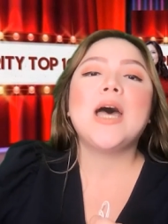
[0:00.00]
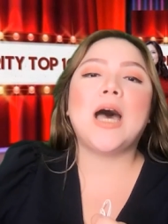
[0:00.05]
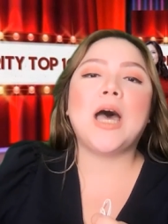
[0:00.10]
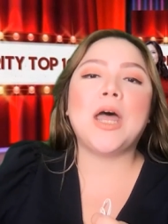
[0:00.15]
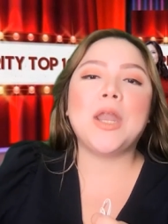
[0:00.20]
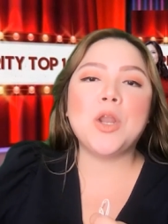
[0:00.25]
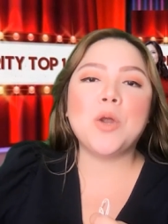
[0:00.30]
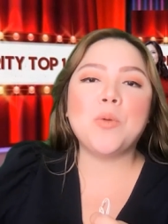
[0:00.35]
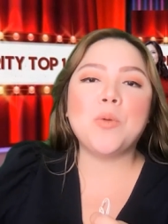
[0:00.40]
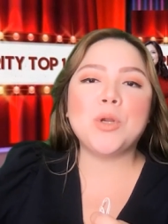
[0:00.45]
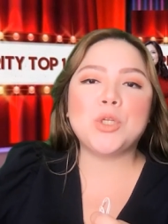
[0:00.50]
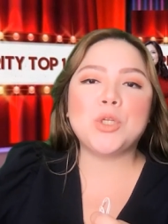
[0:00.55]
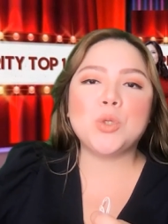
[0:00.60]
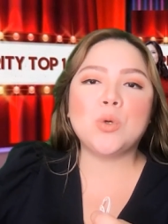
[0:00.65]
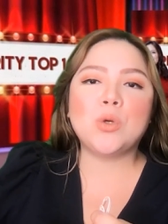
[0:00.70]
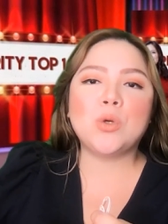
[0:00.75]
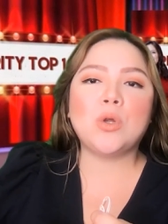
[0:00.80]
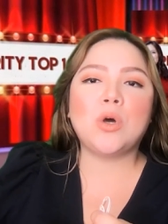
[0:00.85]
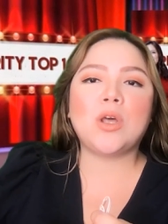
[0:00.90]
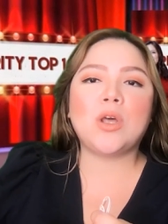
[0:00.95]
At number
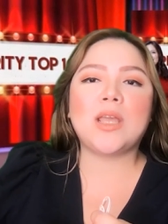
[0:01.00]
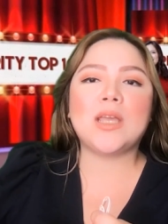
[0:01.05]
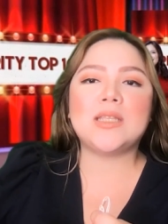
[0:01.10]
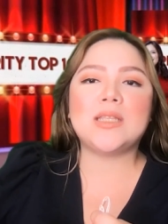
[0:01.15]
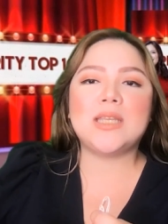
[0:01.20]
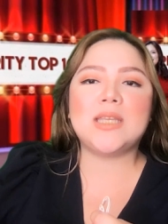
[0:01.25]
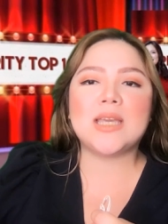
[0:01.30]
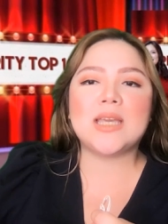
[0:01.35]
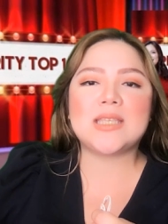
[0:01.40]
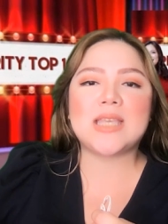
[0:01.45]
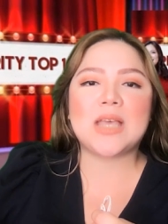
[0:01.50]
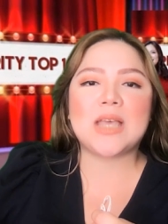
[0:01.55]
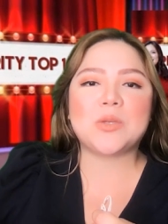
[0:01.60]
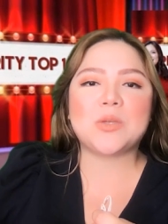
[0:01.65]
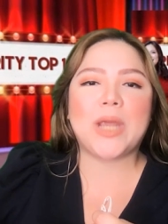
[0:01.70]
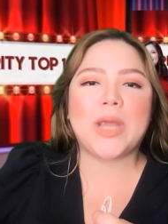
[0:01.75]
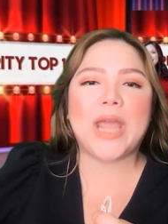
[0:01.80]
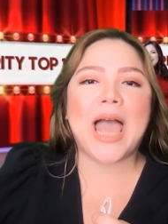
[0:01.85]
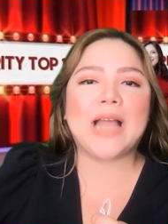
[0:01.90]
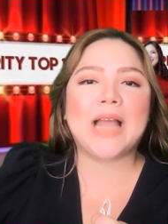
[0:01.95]
2, Gloria Diaz has
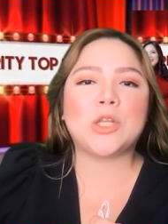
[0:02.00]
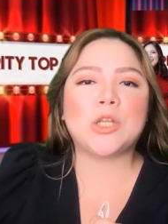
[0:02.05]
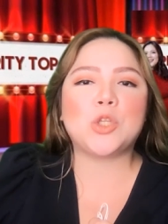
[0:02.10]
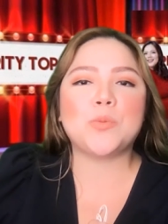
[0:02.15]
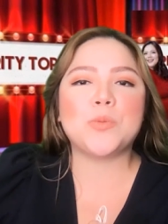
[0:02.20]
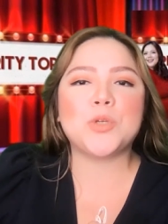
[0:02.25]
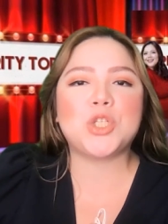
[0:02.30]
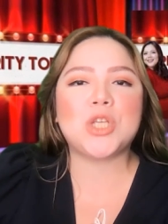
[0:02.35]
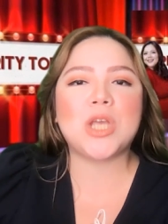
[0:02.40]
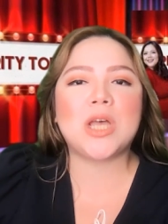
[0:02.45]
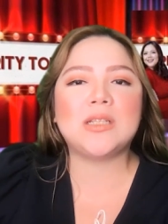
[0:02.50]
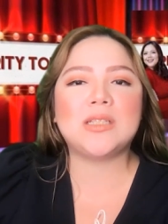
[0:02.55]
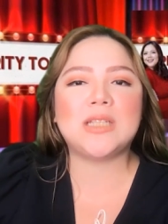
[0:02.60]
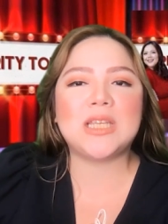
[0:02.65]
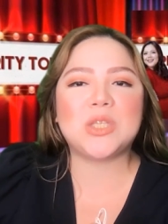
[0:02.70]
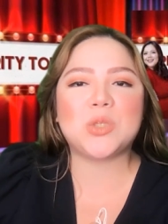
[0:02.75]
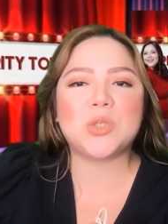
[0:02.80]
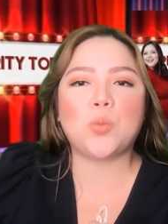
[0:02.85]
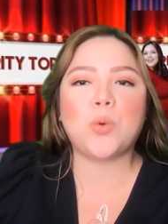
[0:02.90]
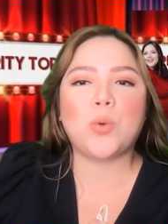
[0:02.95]
reacted to Michelle
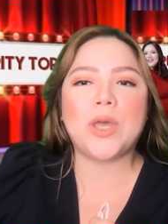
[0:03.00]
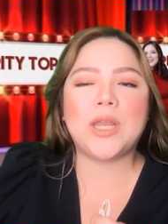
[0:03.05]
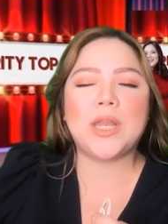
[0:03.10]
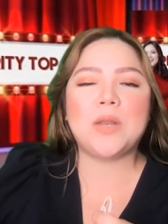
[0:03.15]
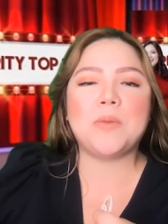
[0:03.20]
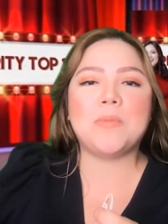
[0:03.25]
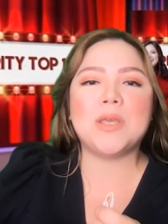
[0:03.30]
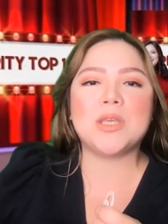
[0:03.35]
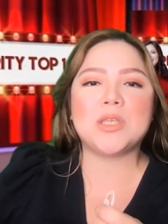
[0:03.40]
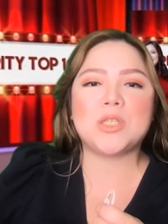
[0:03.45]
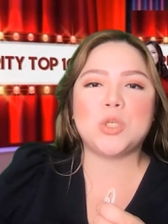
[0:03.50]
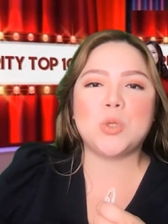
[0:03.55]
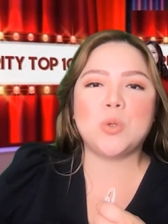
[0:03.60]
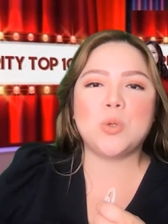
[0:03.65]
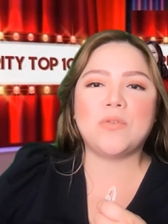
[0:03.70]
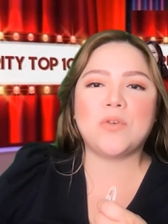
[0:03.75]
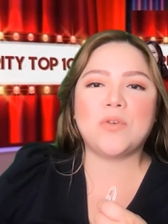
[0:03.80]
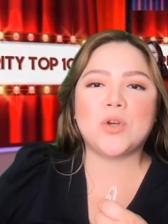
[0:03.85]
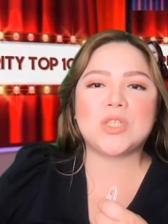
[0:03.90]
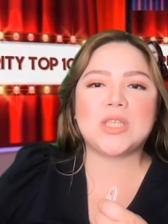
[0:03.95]
Dee's win in Miss
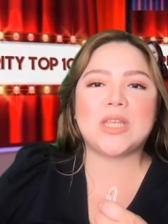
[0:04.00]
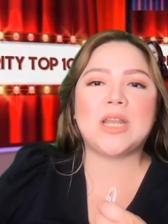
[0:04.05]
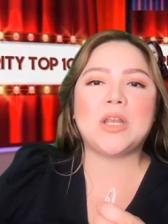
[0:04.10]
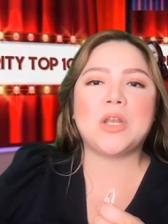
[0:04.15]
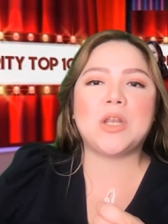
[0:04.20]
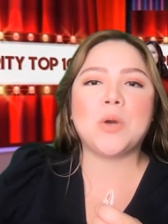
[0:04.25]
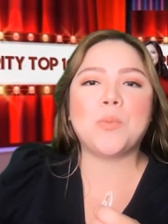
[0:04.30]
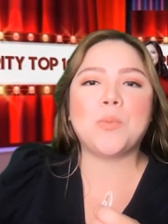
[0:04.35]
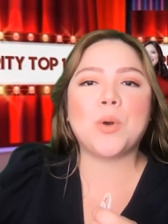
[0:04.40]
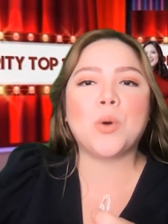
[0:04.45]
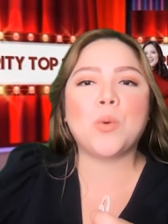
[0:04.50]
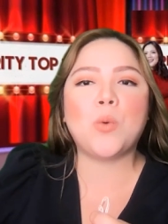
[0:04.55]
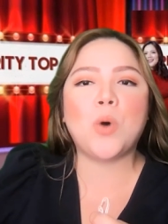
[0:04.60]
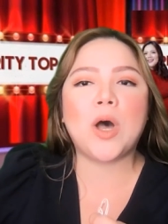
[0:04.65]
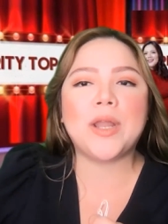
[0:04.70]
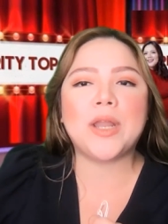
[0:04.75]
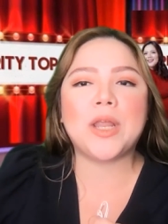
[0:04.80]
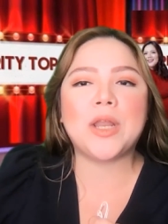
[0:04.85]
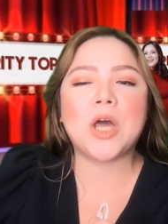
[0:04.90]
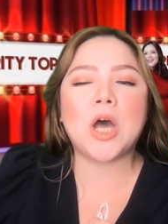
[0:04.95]
Universe. And at number
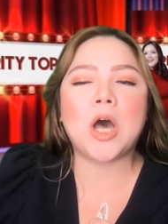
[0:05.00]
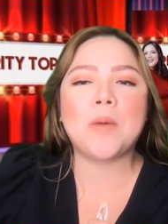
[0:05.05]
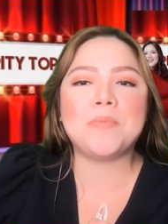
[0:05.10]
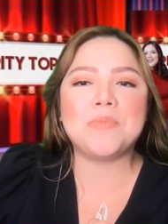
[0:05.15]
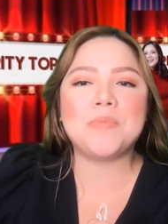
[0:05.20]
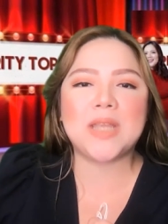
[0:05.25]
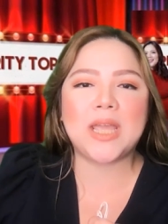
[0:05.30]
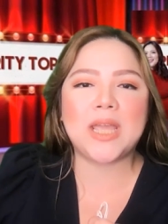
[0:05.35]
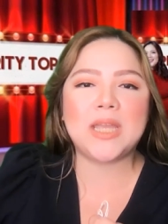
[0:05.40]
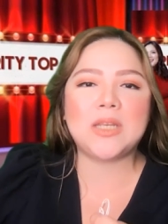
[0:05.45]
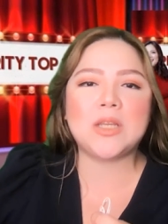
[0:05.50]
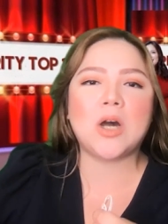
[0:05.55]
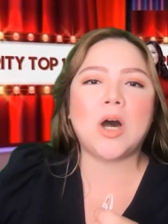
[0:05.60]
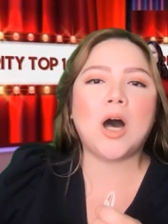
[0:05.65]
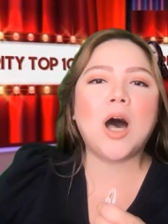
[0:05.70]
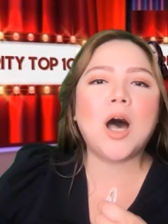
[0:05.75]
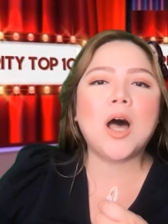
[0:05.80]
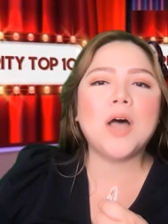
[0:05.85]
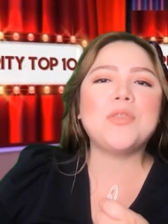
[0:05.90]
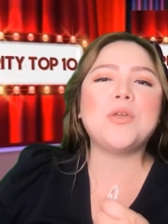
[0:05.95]
1, an update
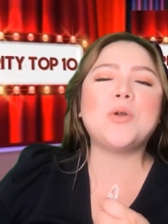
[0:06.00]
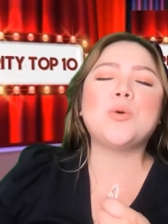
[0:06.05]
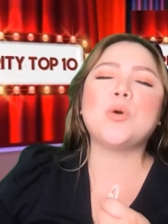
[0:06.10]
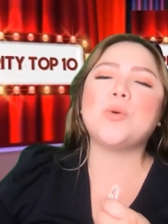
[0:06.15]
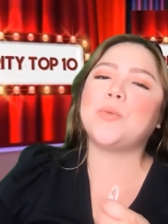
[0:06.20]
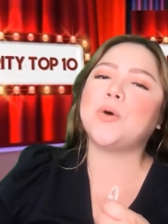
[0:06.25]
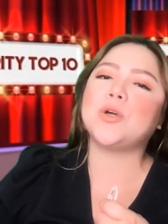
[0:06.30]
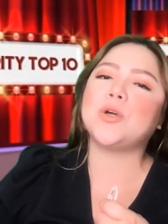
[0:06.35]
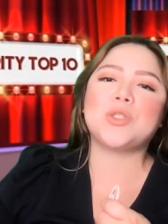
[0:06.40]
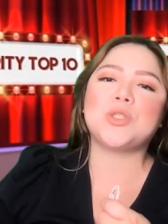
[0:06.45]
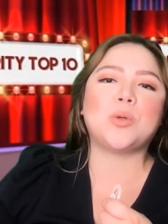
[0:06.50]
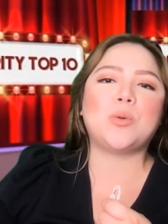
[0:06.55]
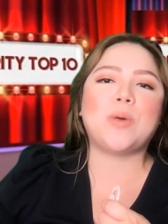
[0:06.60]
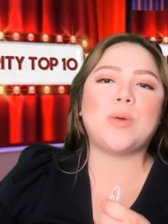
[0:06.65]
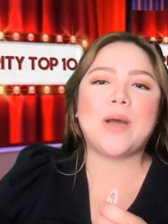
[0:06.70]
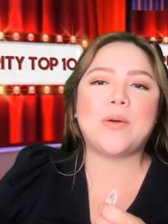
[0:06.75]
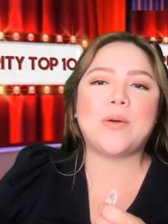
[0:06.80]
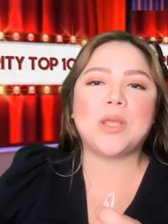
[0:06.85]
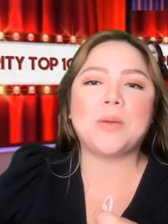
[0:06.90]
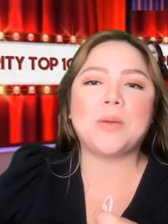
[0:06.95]
on the rumors
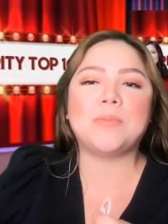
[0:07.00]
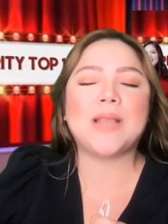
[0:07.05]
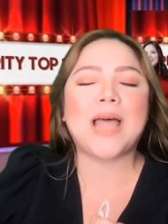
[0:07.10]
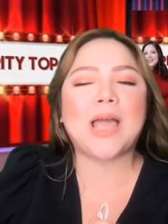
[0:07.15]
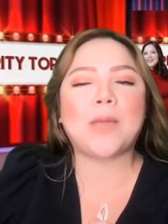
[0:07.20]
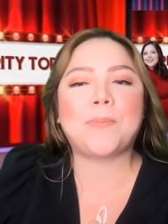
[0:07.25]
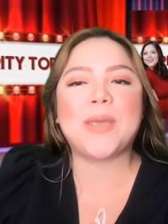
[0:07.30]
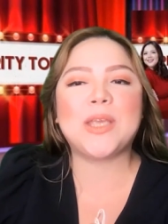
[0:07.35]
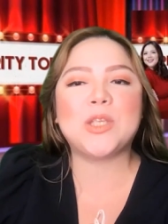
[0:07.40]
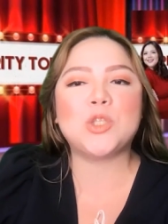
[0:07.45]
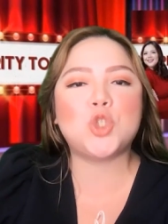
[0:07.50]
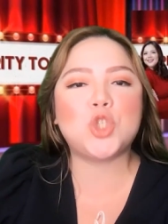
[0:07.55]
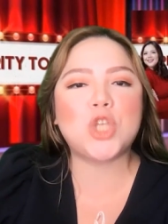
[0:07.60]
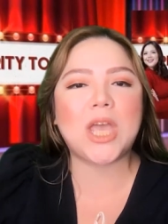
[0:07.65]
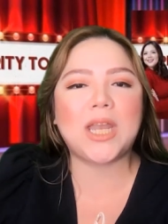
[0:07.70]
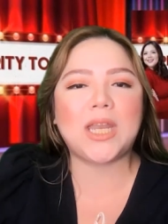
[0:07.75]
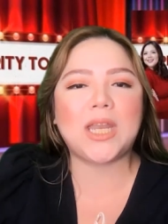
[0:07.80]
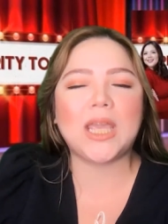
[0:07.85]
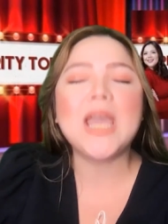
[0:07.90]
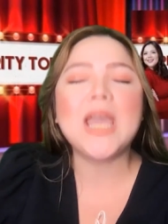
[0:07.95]
surrounding Blackpink
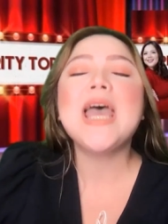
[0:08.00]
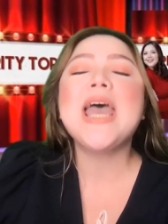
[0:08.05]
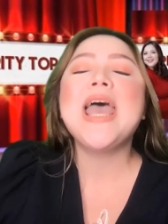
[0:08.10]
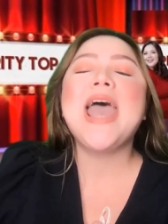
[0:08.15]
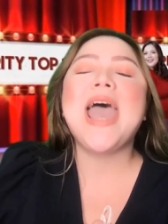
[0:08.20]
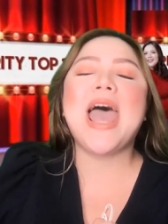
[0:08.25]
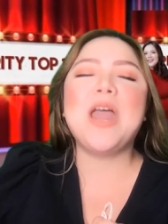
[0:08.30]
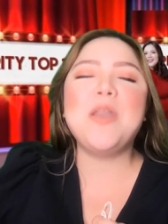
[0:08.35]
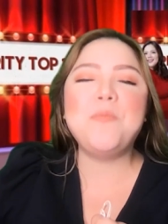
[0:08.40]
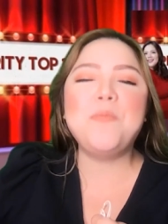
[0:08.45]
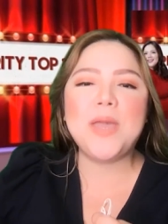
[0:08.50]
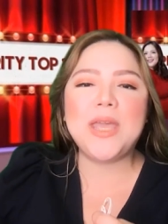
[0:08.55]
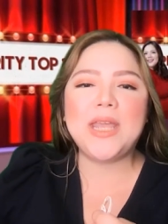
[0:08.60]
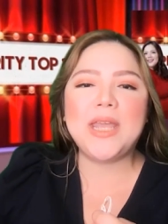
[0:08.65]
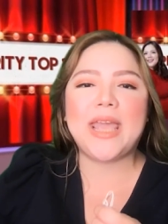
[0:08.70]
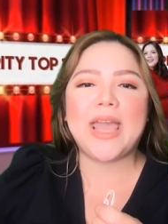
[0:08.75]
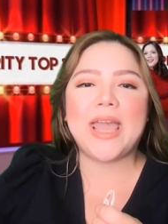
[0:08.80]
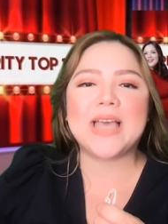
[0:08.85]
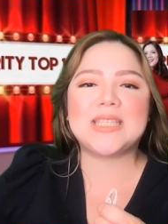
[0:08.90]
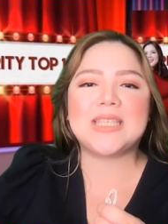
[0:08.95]
Jennie and
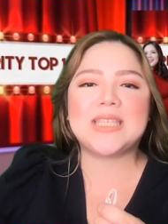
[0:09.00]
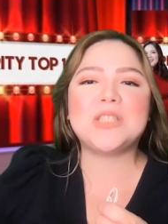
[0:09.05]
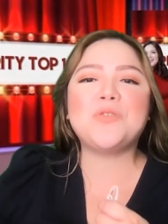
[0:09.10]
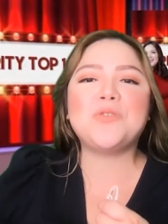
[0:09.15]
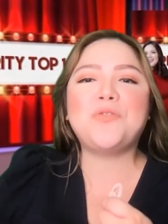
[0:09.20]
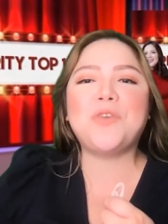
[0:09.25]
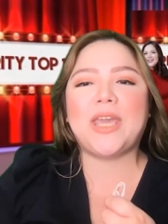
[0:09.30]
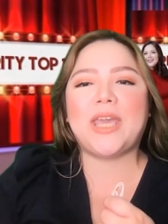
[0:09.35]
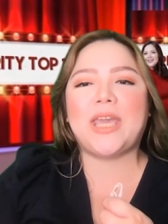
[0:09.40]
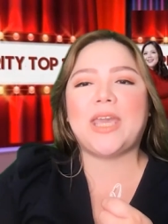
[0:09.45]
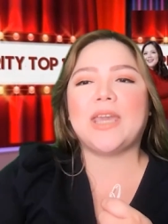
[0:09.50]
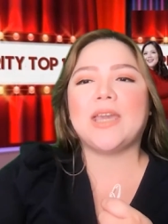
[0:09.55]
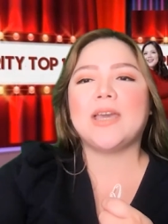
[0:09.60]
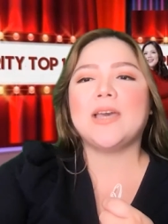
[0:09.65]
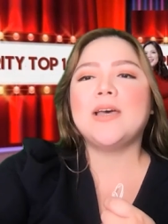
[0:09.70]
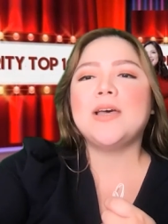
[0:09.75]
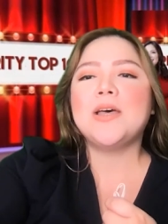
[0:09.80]
BTS's V.